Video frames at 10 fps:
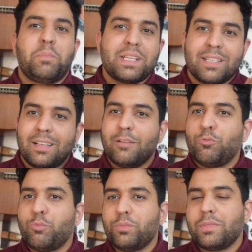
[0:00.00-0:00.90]

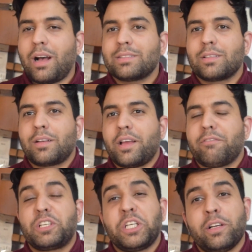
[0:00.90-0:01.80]
basically not
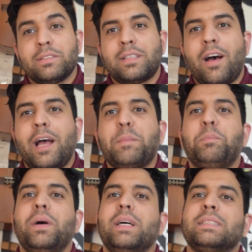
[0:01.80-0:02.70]
kind of kill
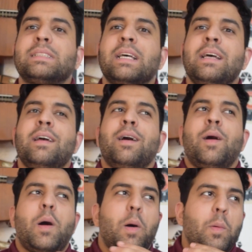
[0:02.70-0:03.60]
time, but
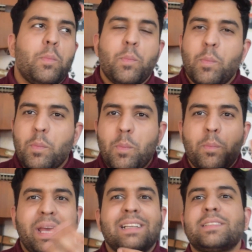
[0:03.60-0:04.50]

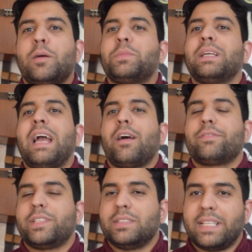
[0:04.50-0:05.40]
make something
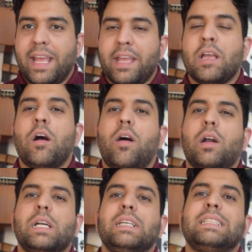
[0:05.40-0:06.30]
out of their day.
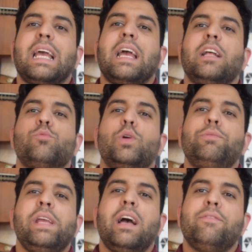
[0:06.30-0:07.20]
All right. And
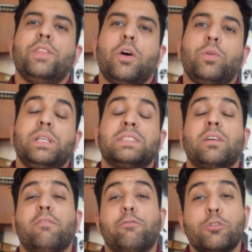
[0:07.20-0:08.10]
what we have
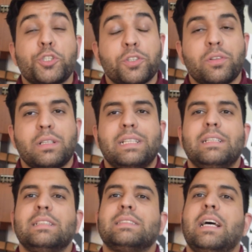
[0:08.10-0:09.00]
noticed,
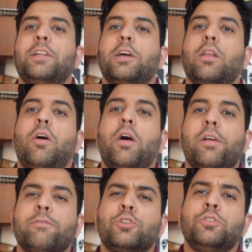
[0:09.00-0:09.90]
unfortunately, is that a
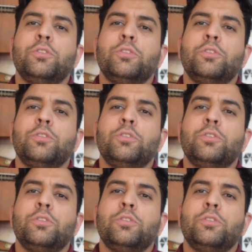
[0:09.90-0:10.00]
lot of